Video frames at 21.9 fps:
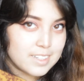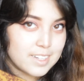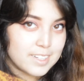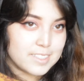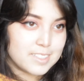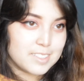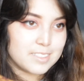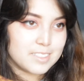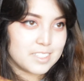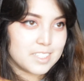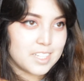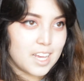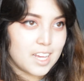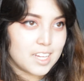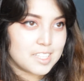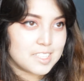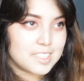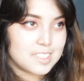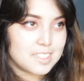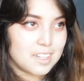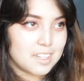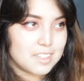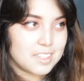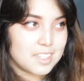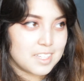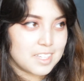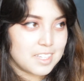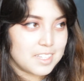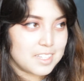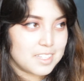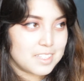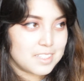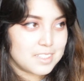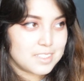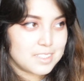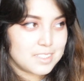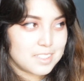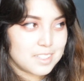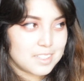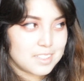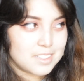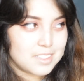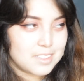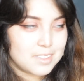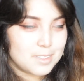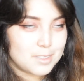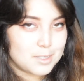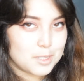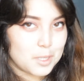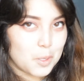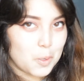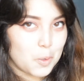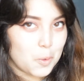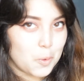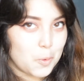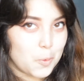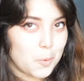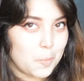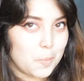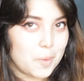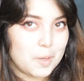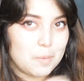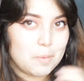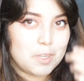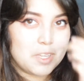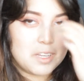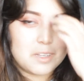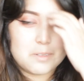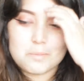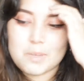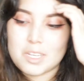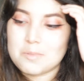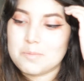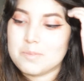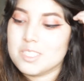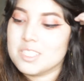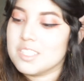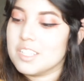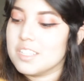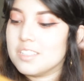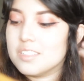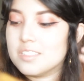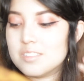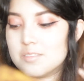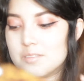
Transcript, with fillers: because there's an accent on the E. So maybe I might be saying